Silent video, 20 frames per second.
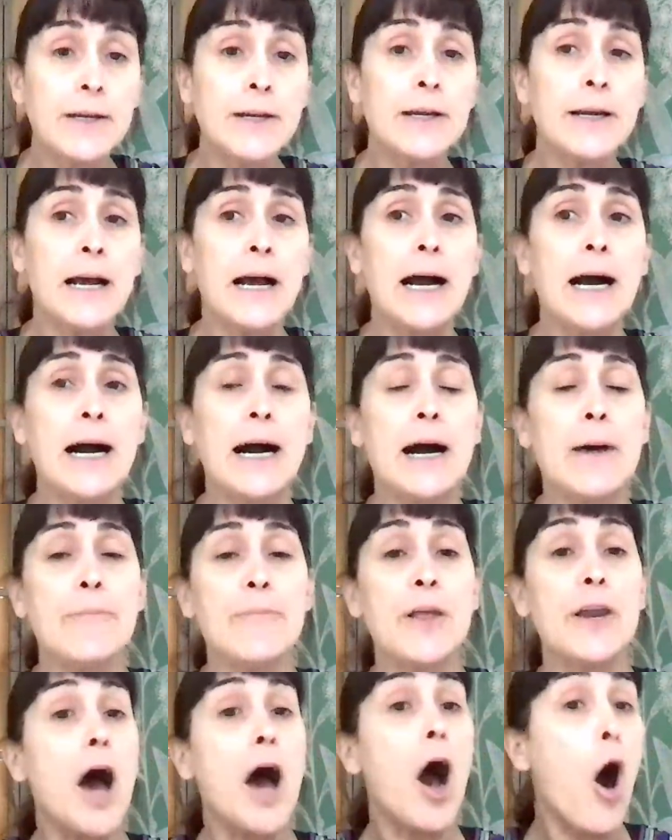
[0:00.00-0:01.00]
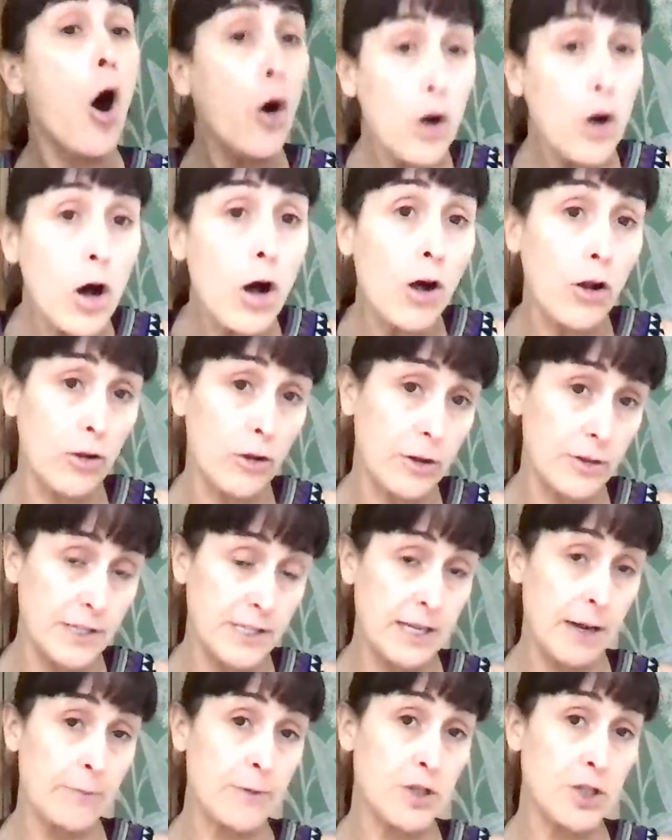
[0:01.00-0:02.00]
that alcohol
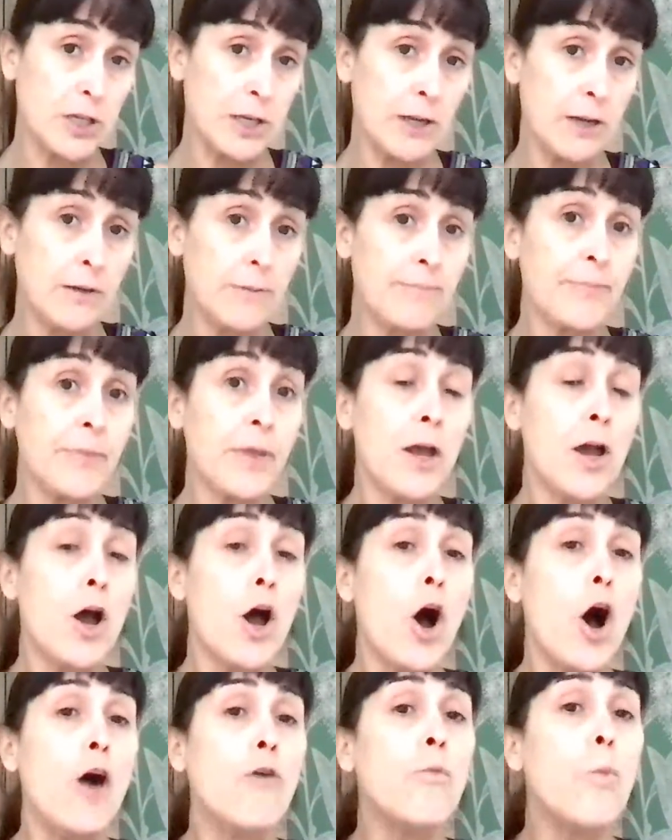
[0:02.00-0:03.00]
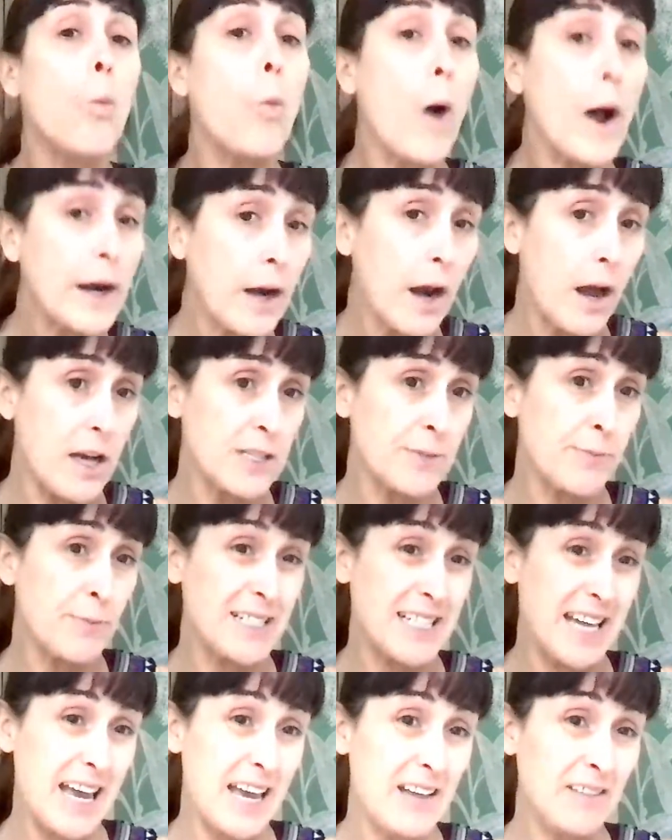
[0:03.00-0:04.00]
consumption of 1 glass per
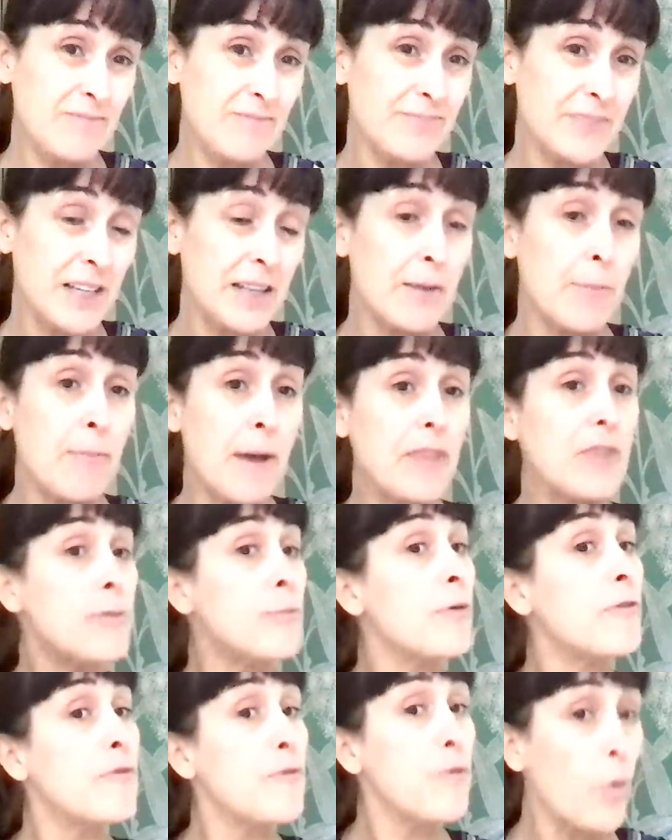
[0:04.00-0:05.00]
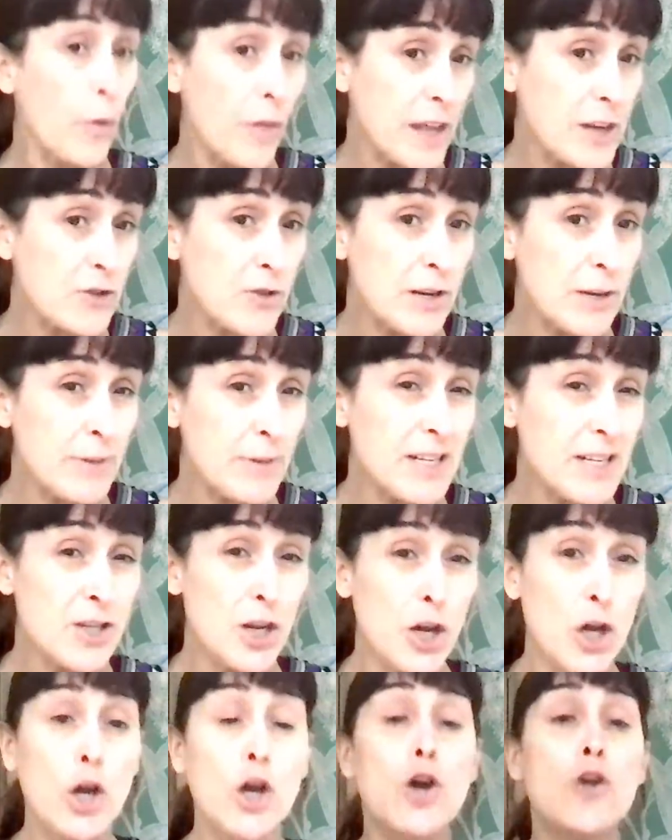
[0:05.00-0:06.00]
day in the month before their treatment
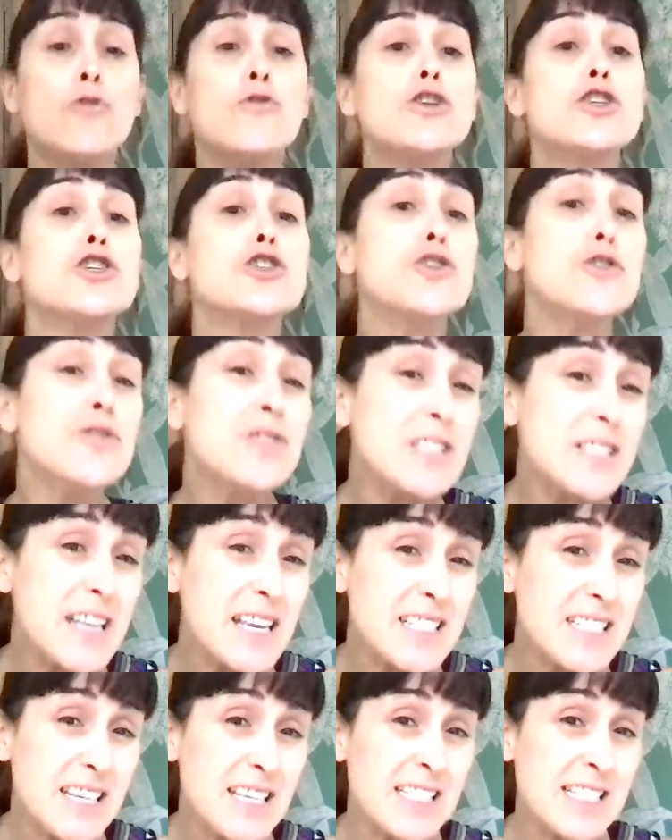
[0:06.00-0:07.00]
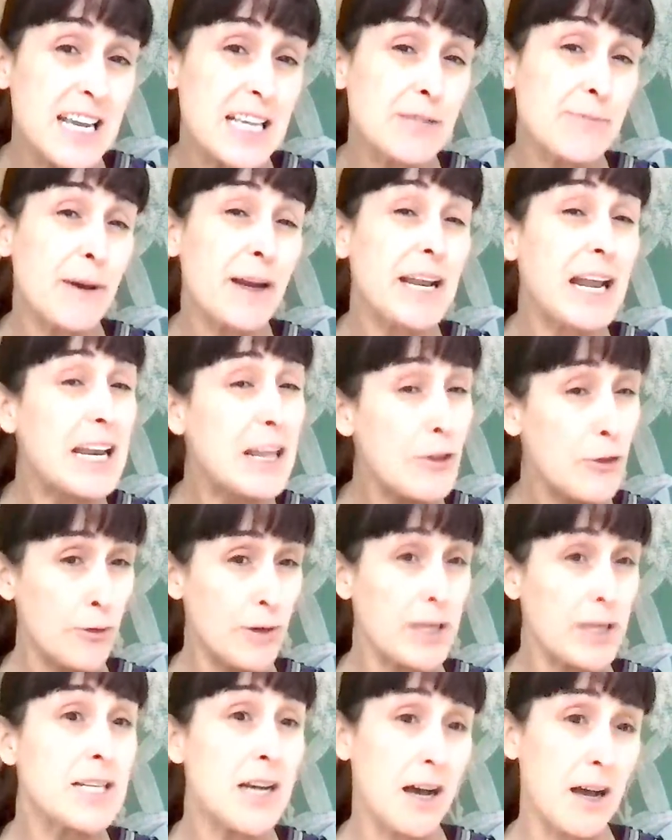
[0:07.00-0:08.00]
reduced their success by nearly
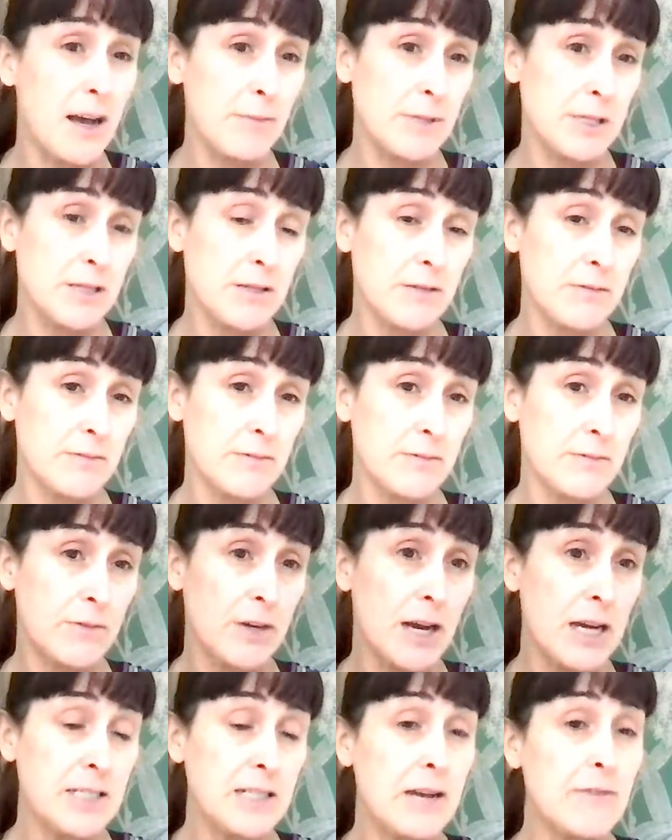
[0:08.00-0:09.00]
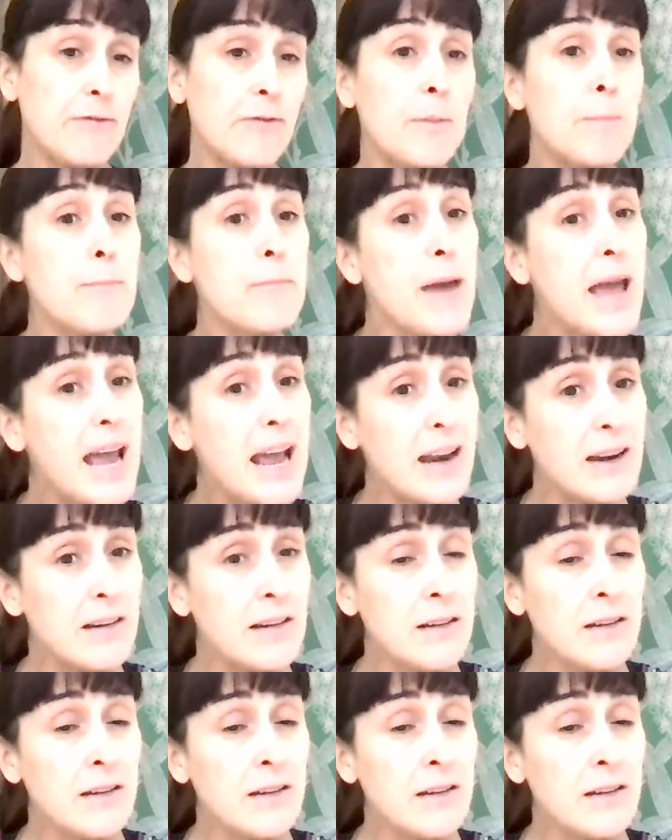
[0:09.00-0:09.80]
3 times, right? And for men,